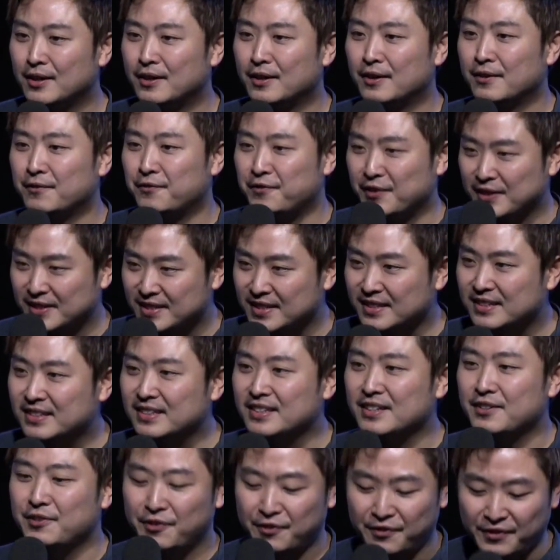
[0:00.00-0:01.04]
physically
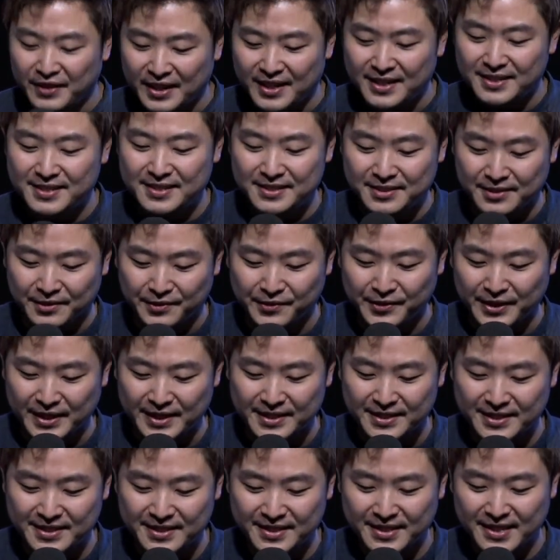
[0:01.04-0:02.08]
face to
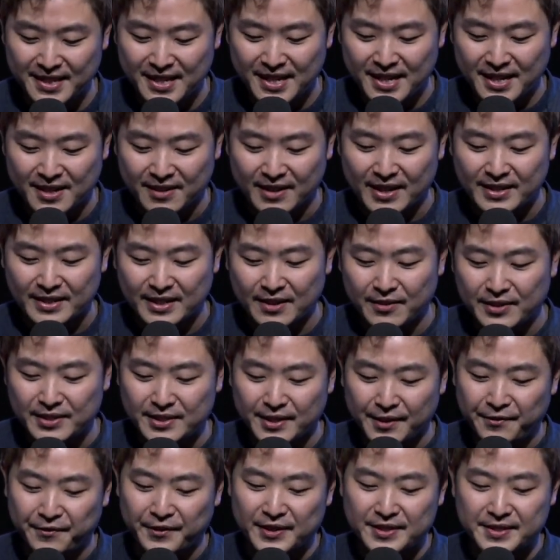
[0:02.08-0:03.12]
face, right? There is a
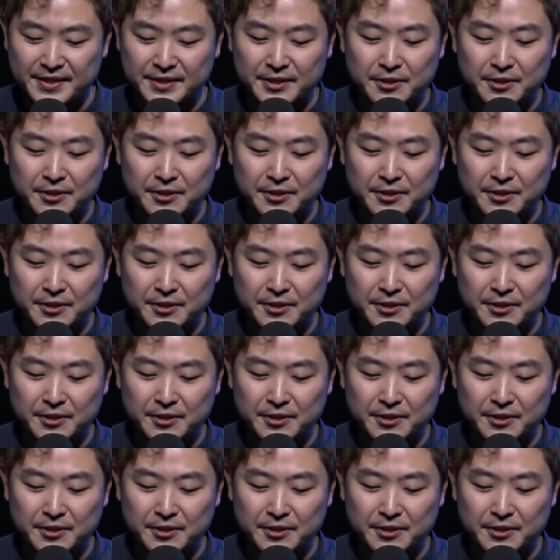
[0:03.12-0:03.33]
physical